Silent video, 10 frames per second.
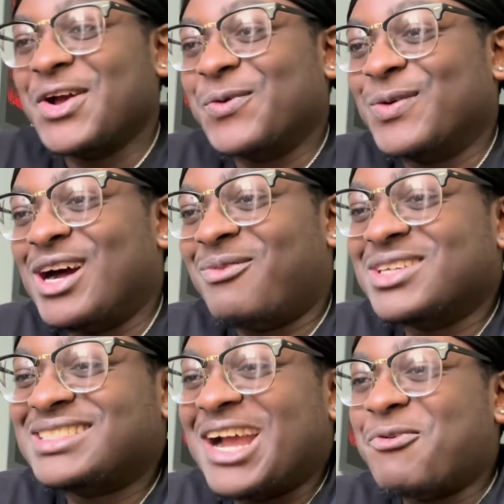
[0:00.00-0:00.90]
We
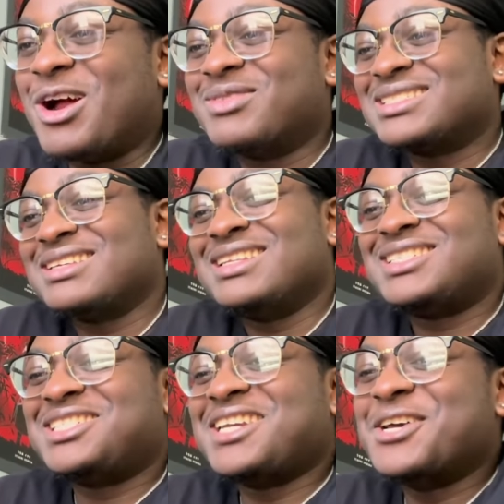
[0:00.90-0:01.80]
almost there. We almost to the
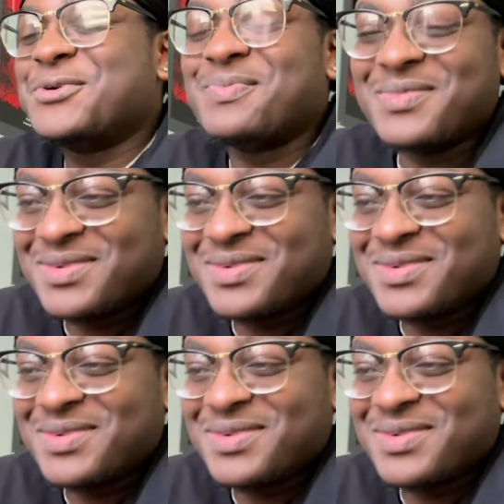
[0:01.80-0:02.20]
chip.